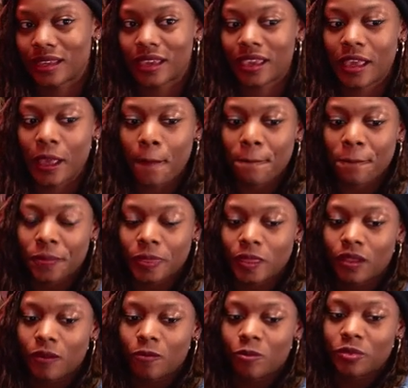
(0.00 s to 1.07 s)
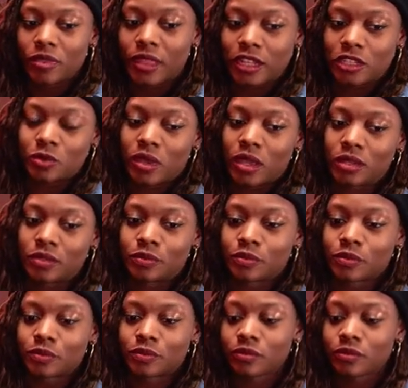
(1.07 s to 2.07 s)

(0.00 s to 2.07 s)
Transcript: Like that's when